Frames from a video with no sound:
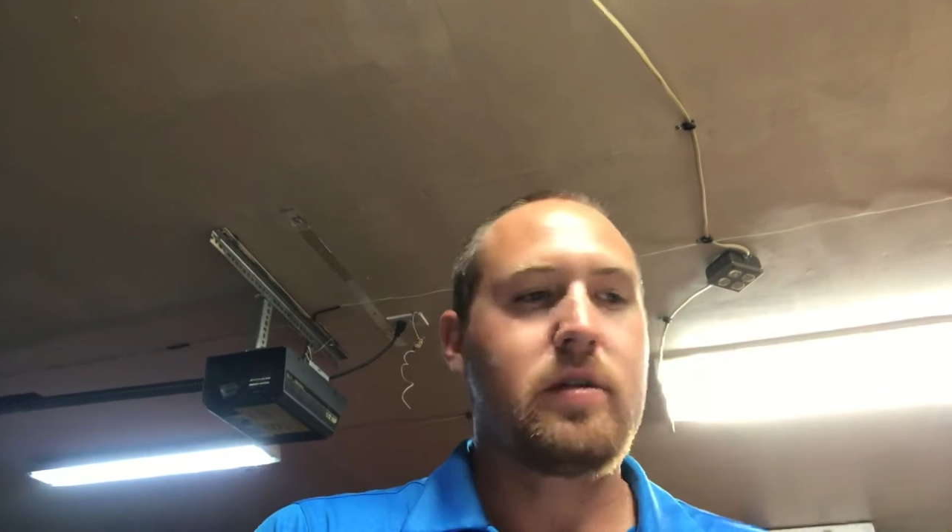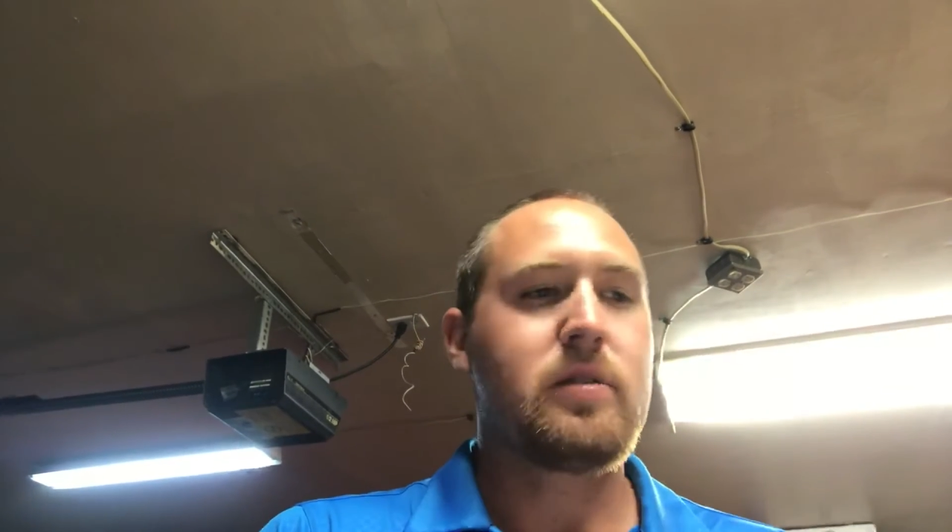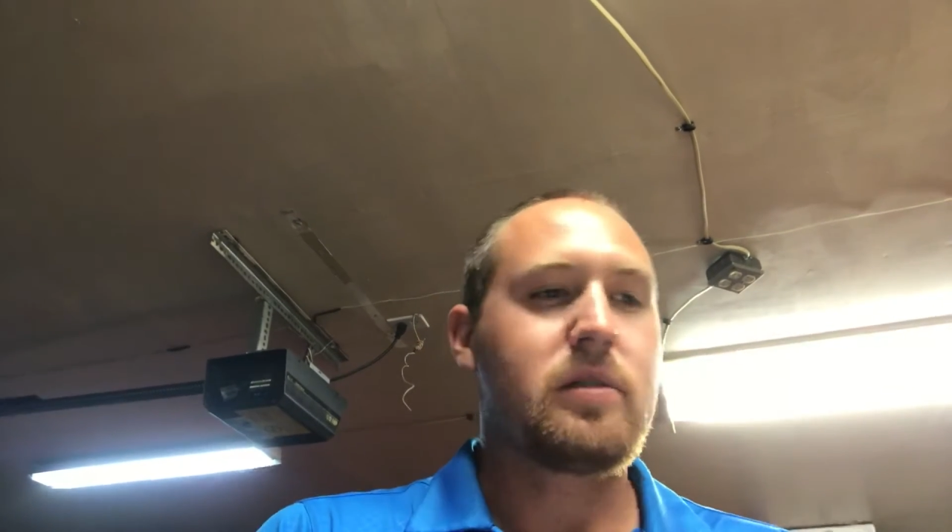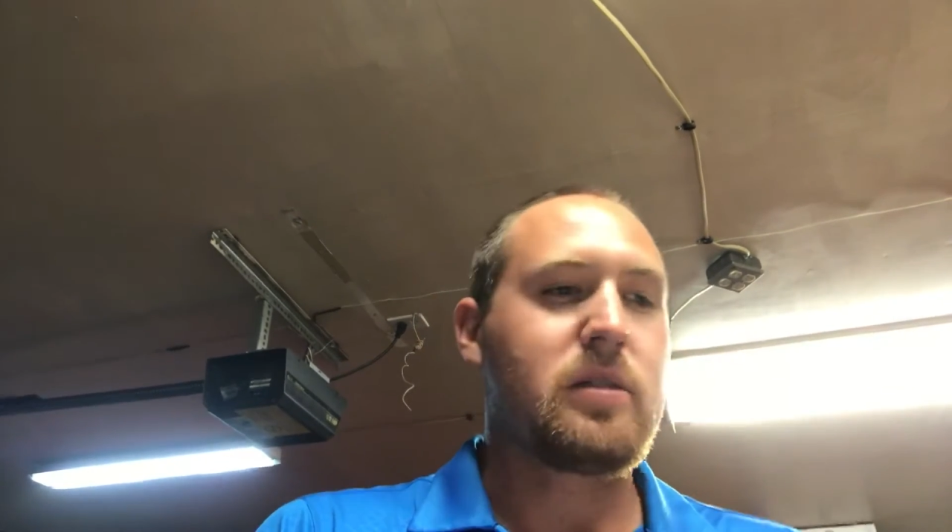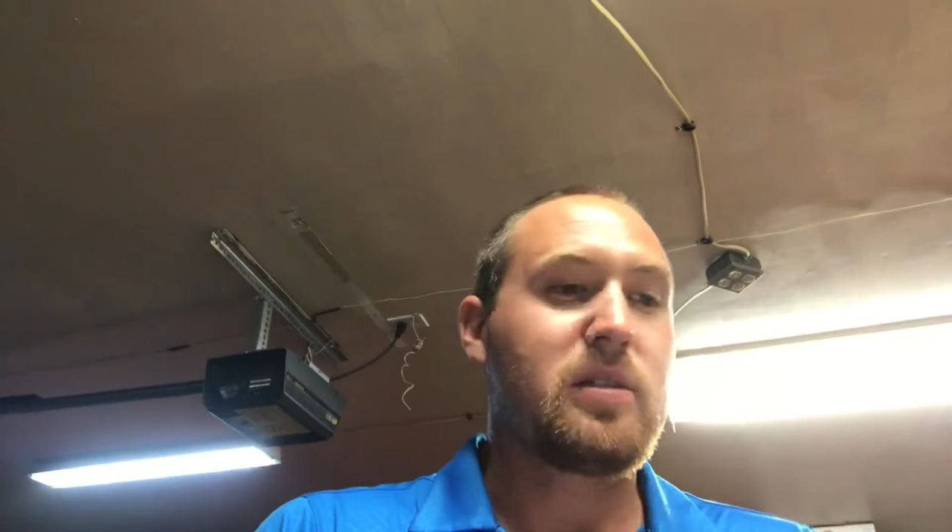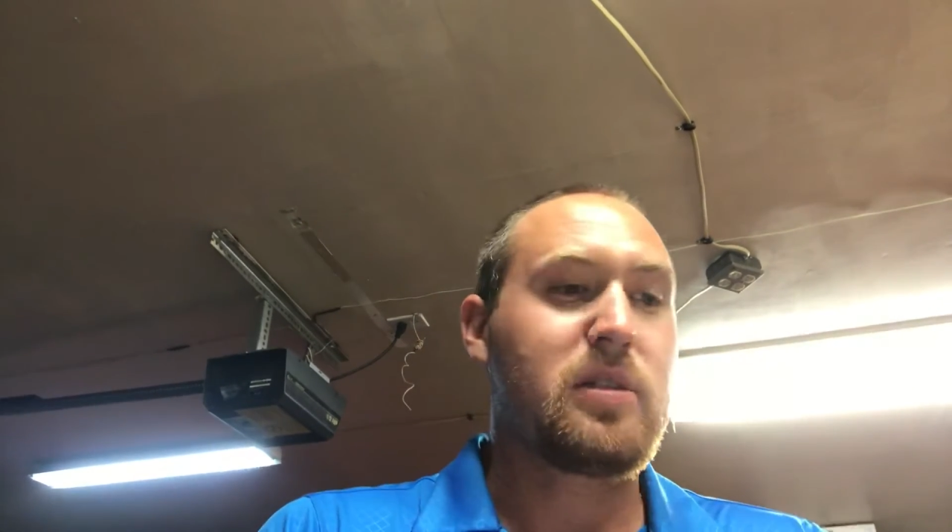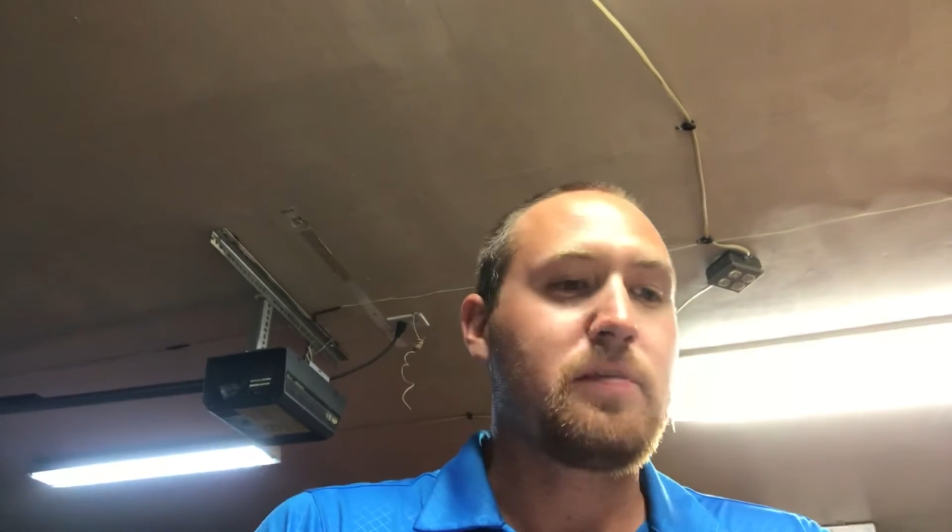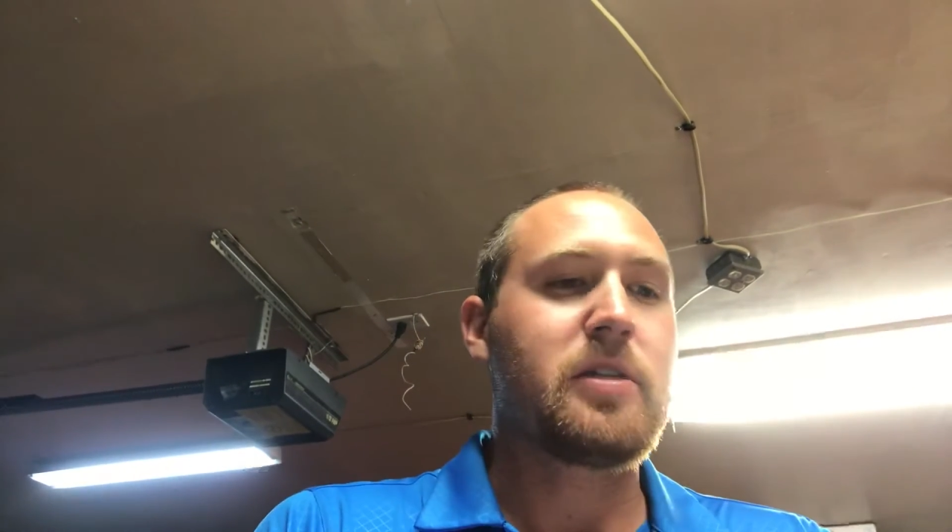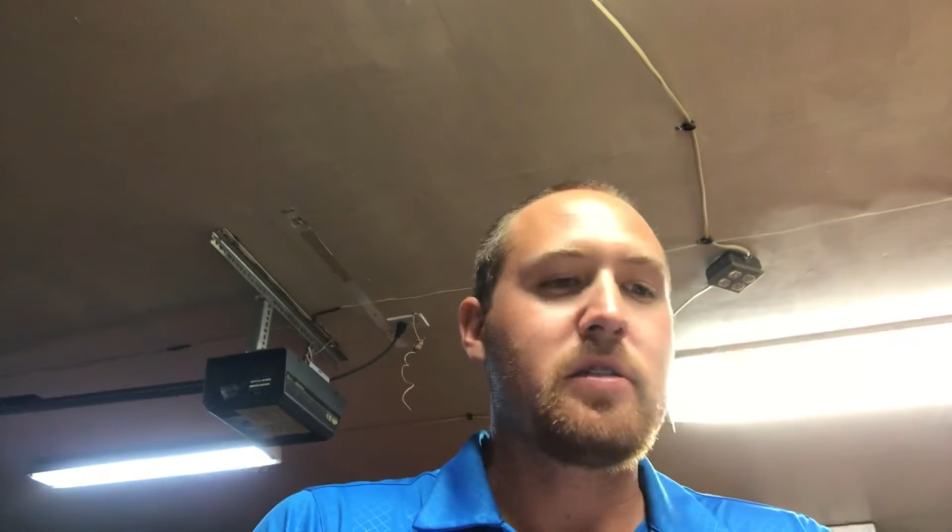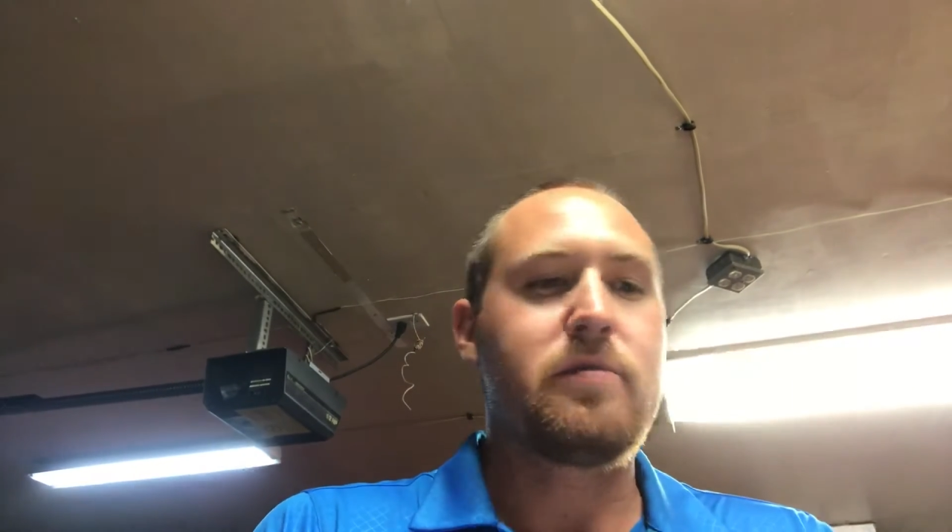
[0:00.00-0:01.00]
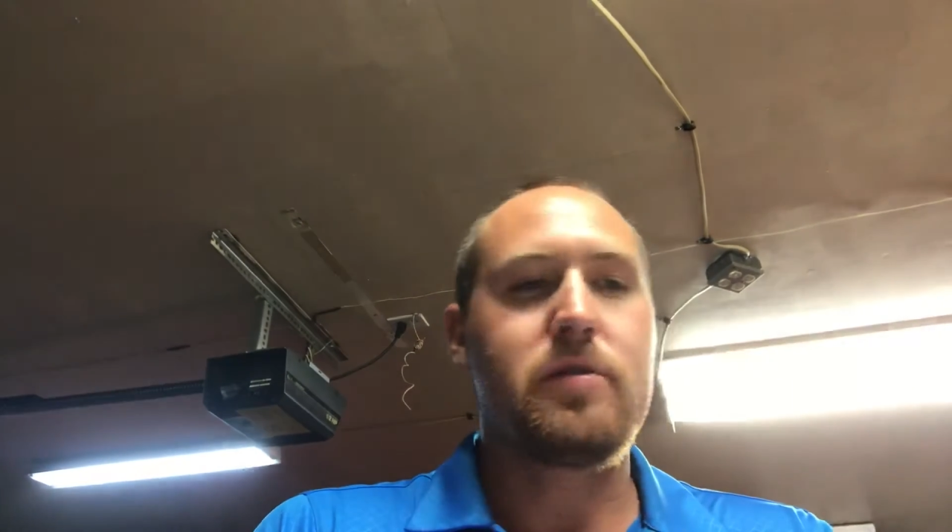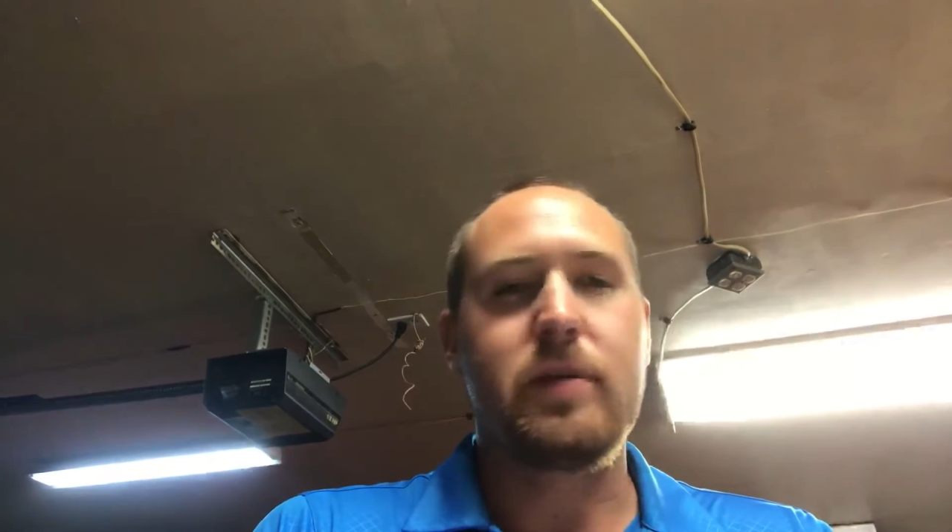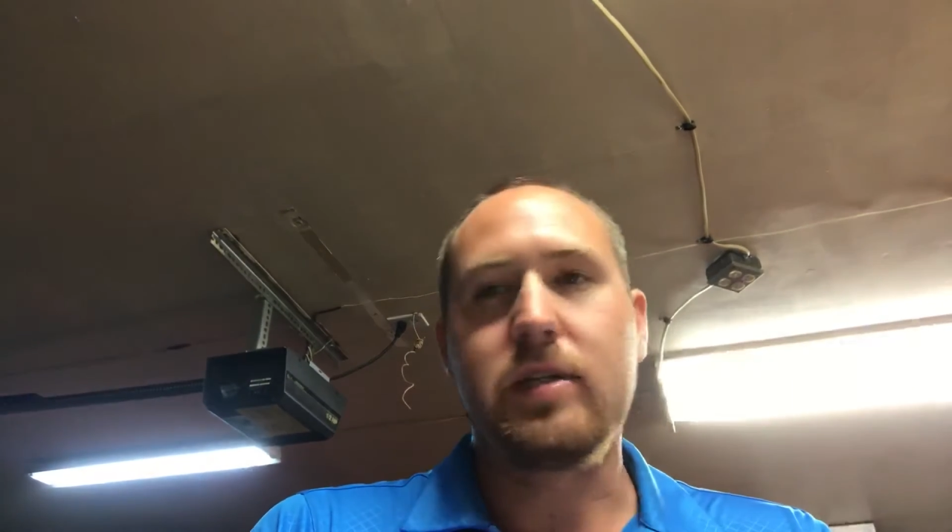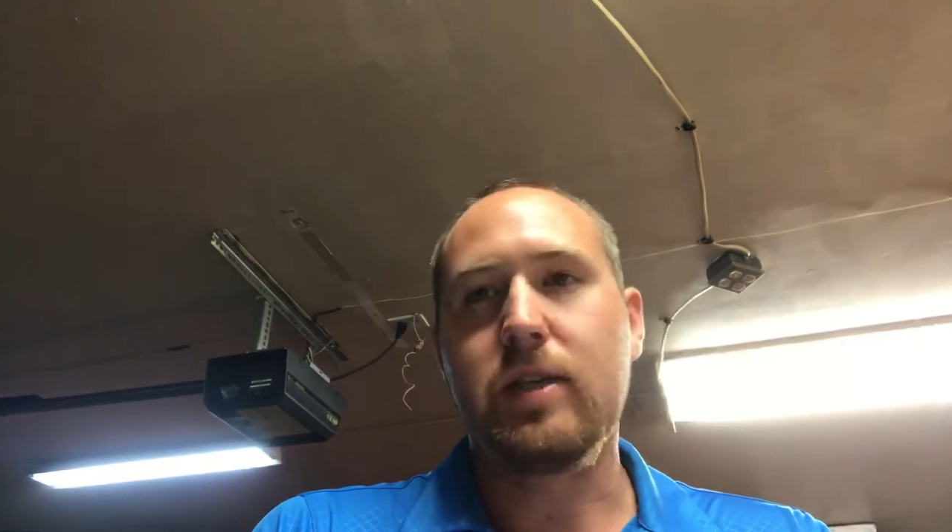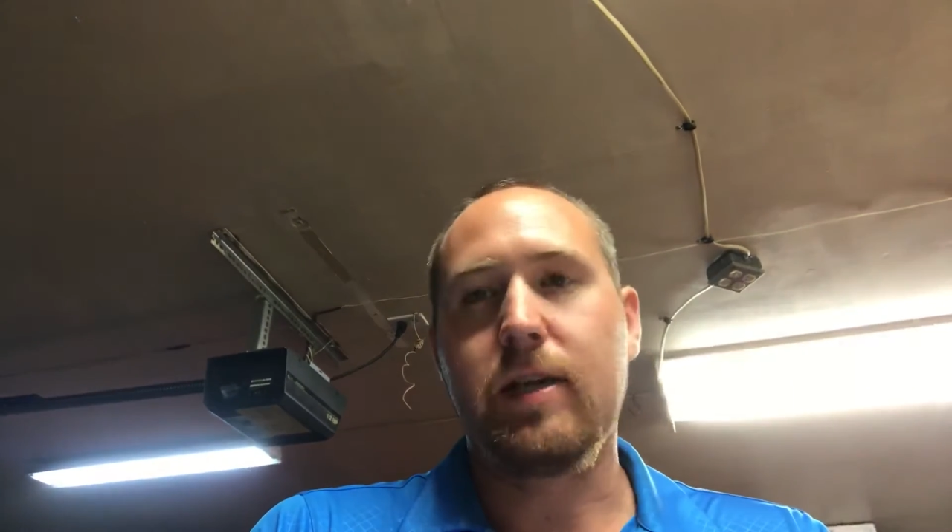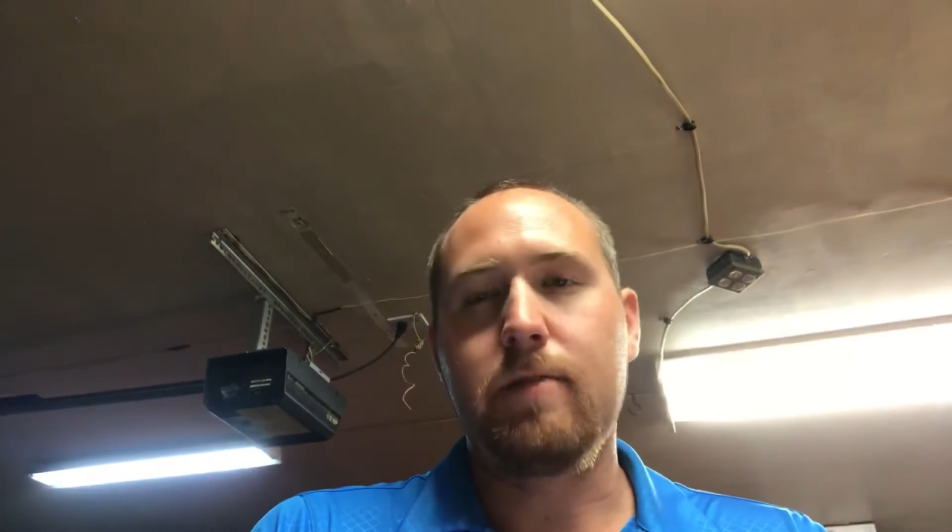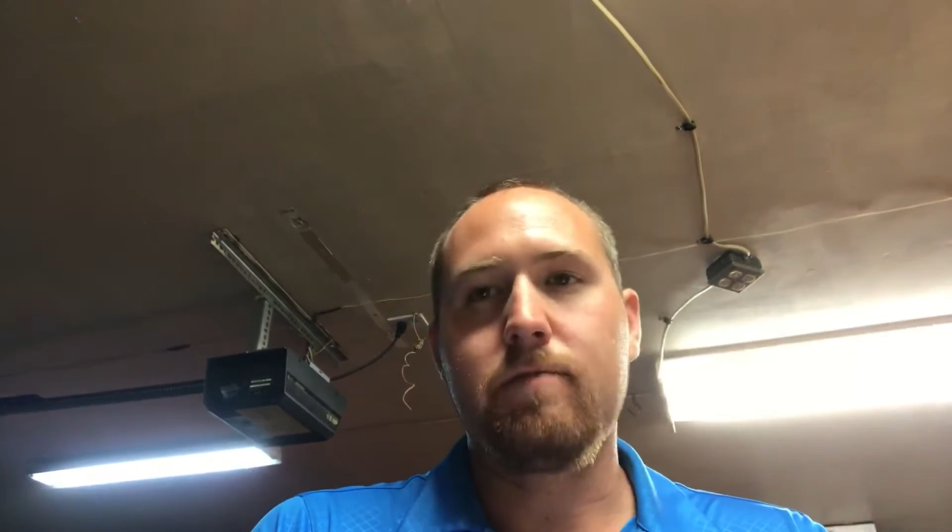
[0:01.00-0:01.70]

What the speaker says: it's expensive to maintain,